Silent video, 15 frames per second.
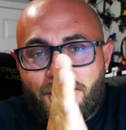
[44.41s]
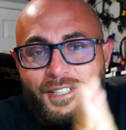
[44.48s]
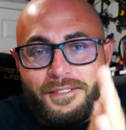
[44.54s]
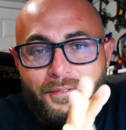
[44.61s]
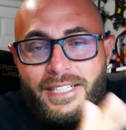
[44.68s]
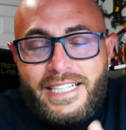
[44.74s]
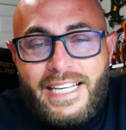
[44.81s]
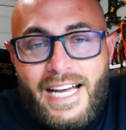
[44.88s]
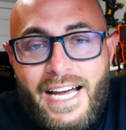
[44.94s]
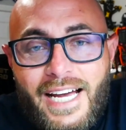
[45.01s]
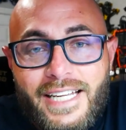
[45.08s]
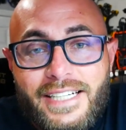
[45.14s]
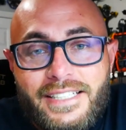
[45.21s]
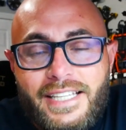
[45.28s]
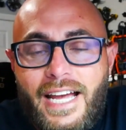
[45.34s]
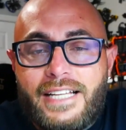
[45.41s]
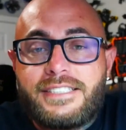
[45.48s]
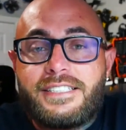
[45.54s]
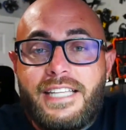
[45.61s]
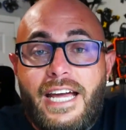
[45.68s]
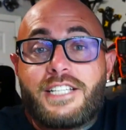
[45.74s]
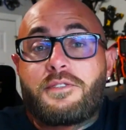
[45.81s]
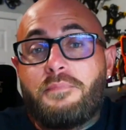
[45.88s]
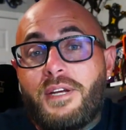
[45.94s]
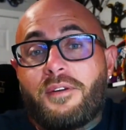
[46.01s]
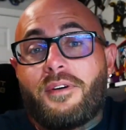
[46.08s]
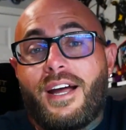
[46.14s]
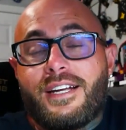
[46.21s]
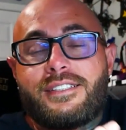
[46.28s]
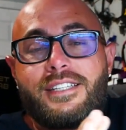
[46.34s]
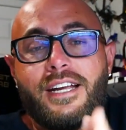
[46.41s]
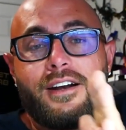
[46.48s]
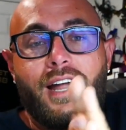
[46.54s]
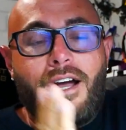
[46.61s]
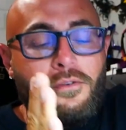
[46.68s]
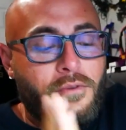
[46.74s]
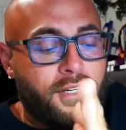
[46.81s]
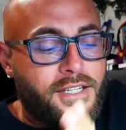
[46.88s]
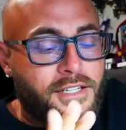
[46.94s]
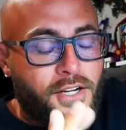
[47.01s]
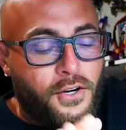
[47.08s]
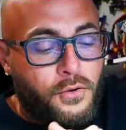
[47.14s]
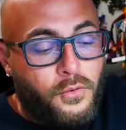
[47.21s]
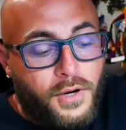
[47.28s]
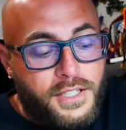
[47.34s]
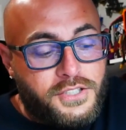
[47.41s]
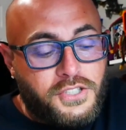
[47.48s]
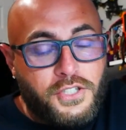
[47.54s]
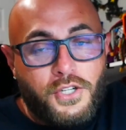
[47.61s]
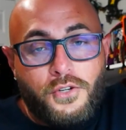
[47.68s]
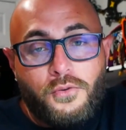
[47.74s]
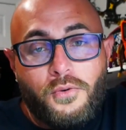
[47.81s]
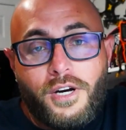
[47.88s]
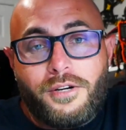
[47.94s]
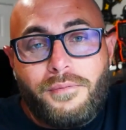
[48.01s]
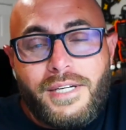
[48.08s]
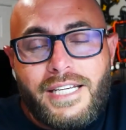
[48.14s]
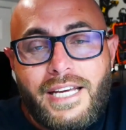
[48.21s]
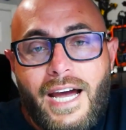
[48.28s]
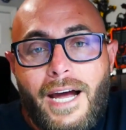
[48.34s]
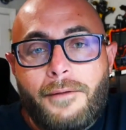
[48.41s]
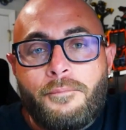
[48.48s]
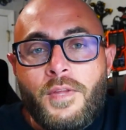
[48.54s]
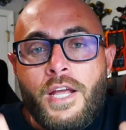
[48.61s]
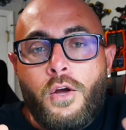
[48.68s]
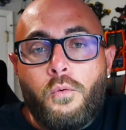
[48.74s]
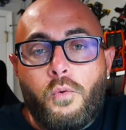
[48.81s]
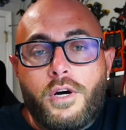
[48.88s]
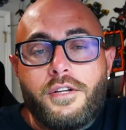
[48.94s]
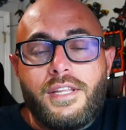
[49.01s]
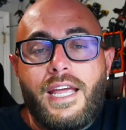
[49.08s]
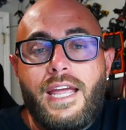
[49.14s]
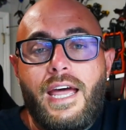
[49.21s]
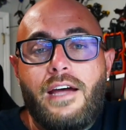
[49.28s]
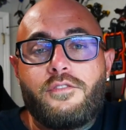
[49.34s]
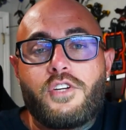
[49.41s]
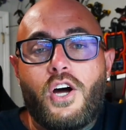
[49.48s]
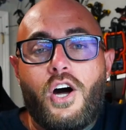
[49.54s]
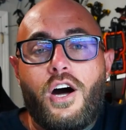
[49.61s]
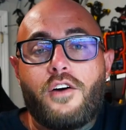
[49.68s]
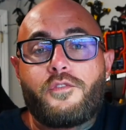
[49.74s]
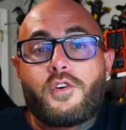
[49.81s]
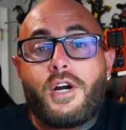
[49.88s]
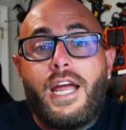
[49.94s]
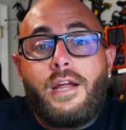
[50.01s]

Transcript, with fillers: What do we got? And that's, that's me right there. I want to know what's new. What do we got? What do they have to offer?